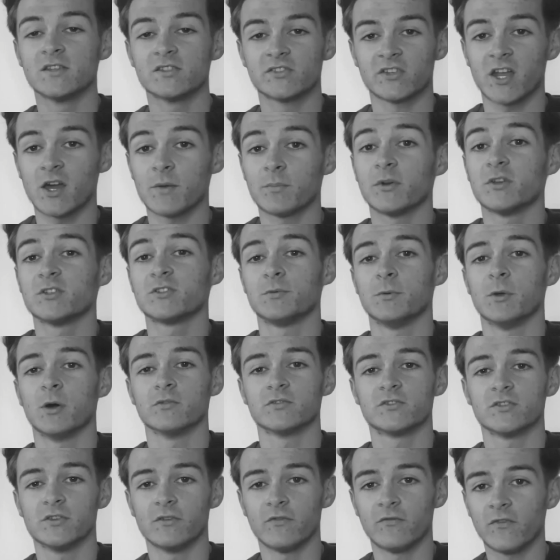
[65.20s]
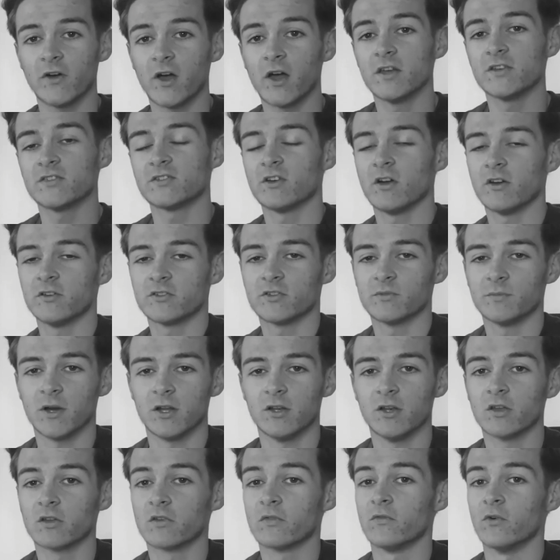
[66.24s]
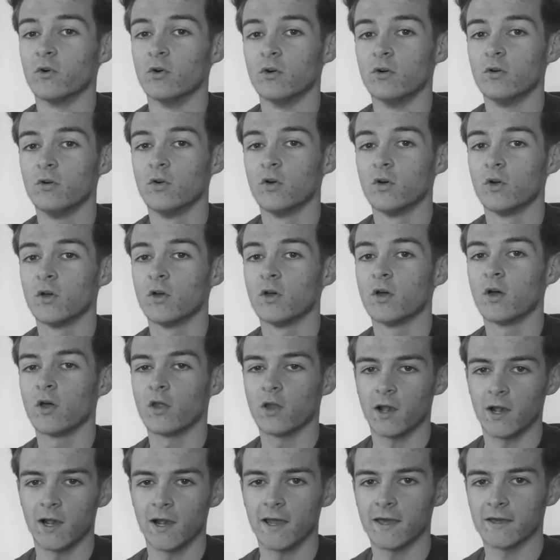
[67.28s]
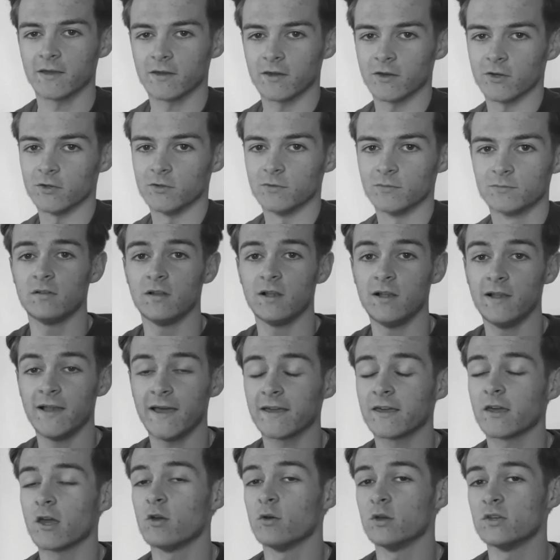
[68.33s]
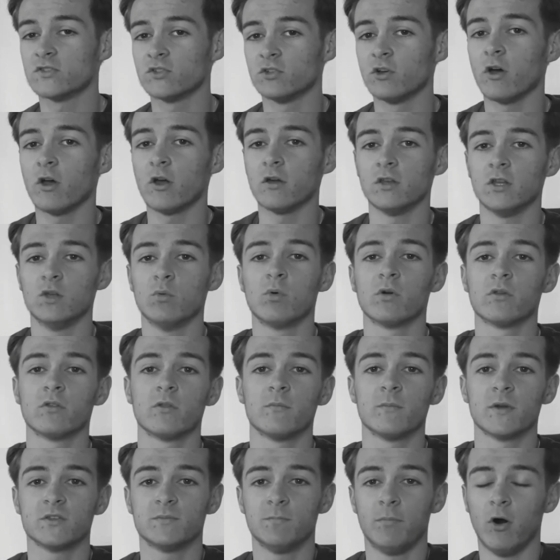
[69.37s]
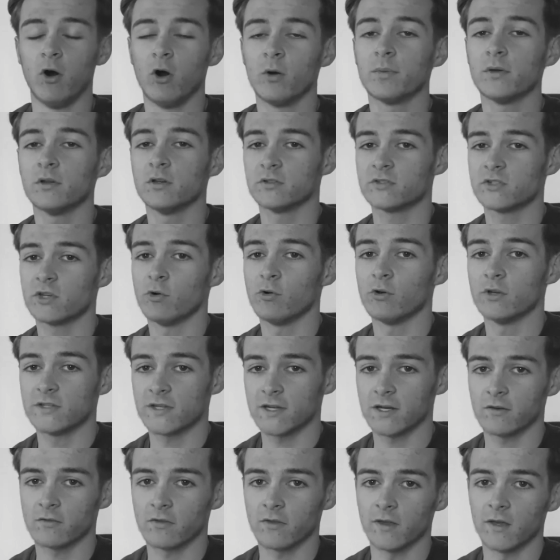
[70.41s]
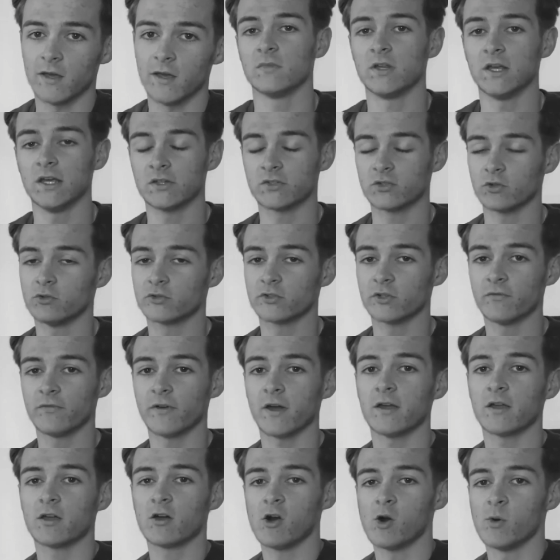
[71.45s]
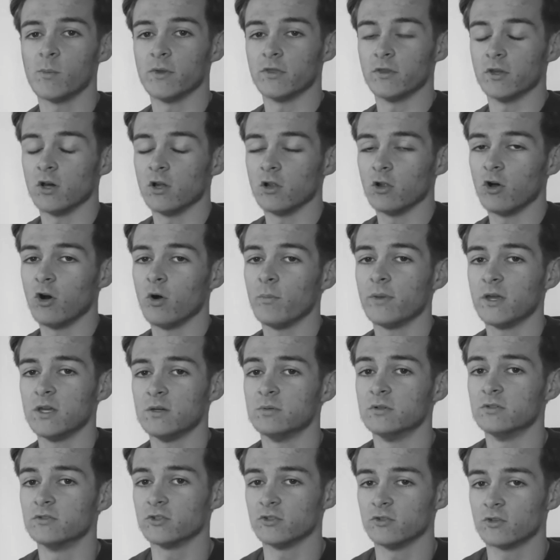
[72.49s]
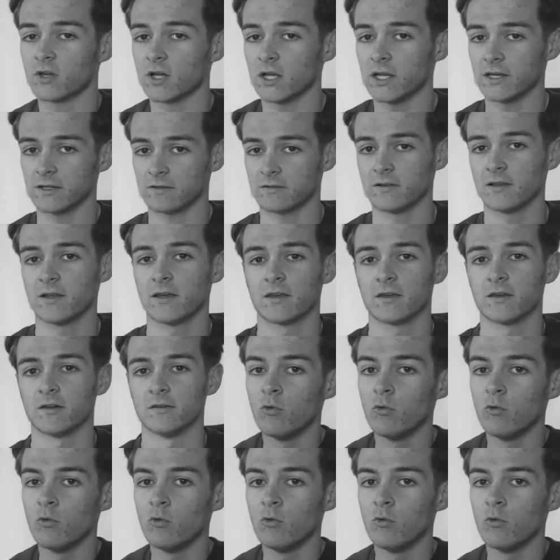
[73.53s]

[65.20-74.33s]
that brings me on to the first item I look for, Lego. Lego is not only one of the most popular toys out there, it is also very common that a lot of people do collect Lego.